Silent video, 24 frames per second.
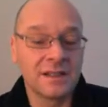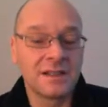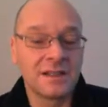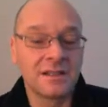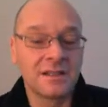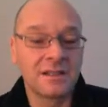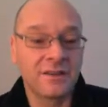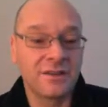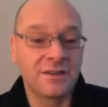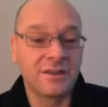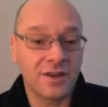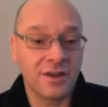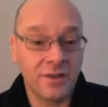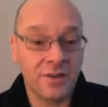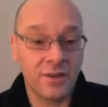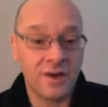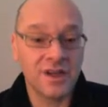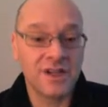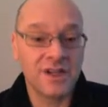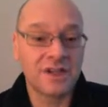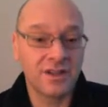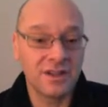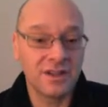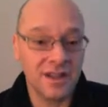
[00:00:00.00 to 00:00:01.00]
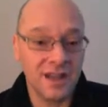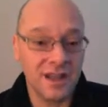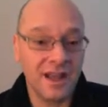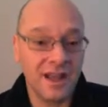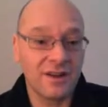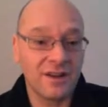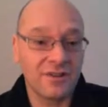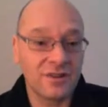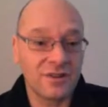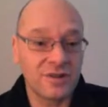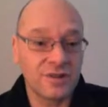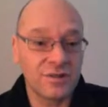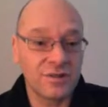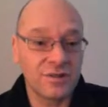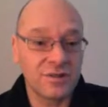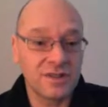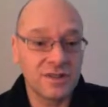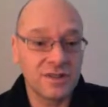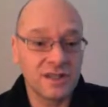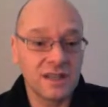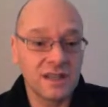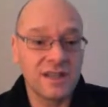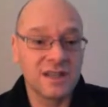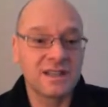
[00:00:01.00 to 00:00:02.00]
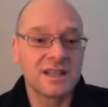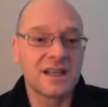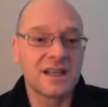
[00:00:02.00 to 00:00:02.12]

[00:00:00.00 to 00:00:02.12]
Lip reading: So the question then, of course, is